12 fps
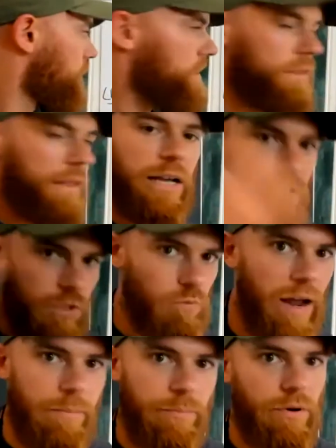That's the
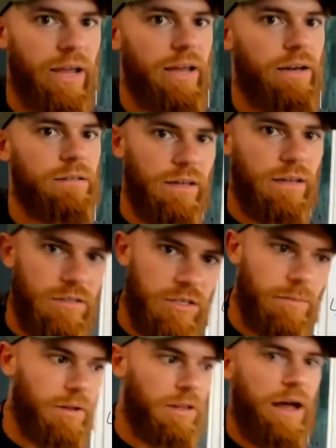right brain needing
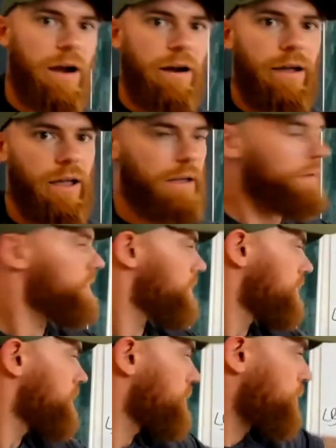some clarity.
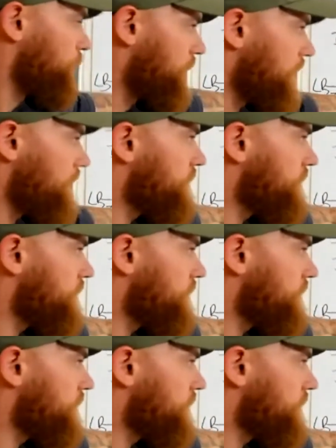You give